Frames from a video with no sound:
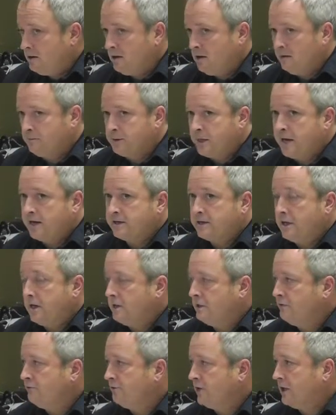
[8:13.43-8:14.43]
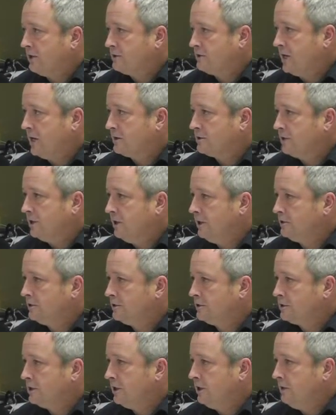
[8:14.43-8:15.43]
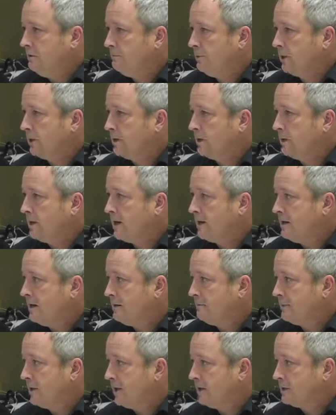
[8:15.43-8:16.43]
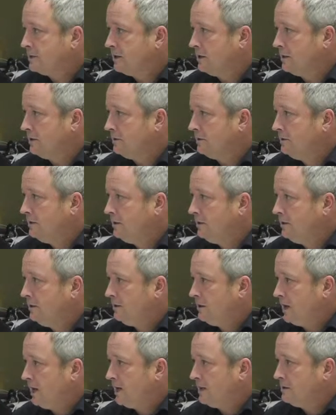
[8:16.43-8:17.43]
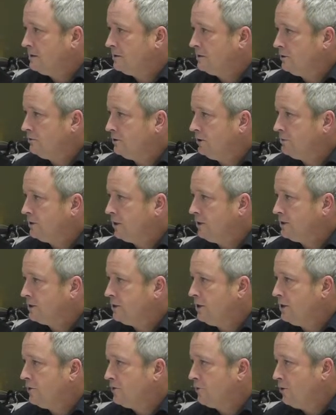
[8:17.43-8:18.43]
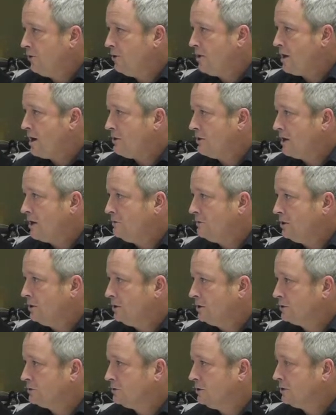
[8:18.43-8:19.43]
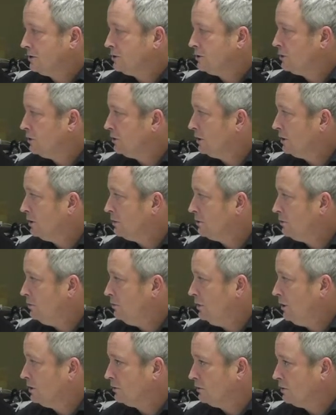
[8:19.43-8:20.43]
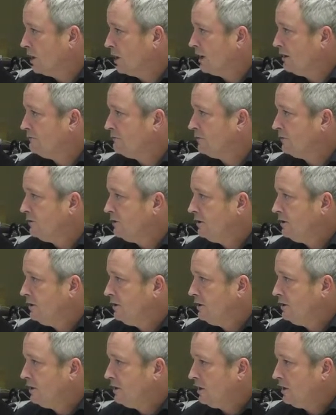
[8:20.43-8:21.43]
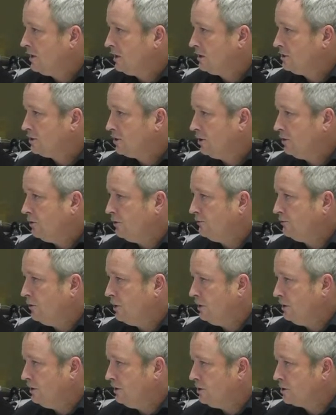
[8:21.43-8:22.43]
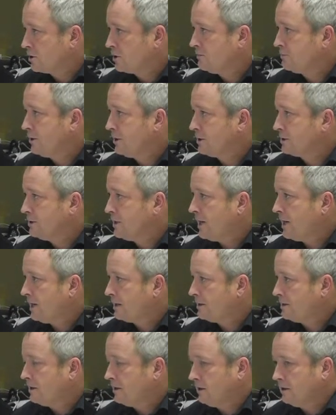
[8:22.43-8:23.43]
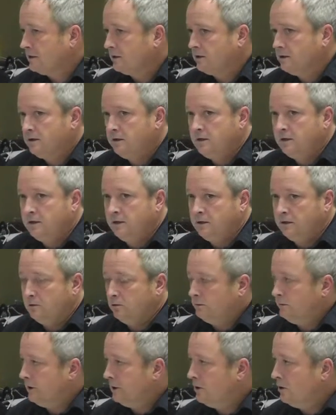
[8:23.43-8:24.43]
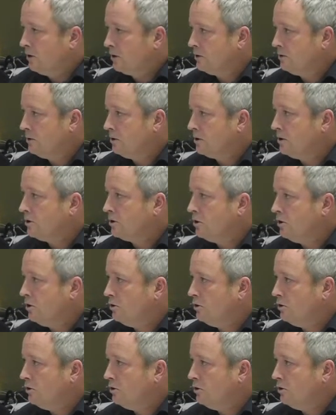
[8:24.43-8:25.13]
uh, Platte Canyon Fire is actually interested in picking that up as a, uh, to replace their third out ambulance, which is only a two-wheel drive. And so if we did surplus that, uh, it would be going to a good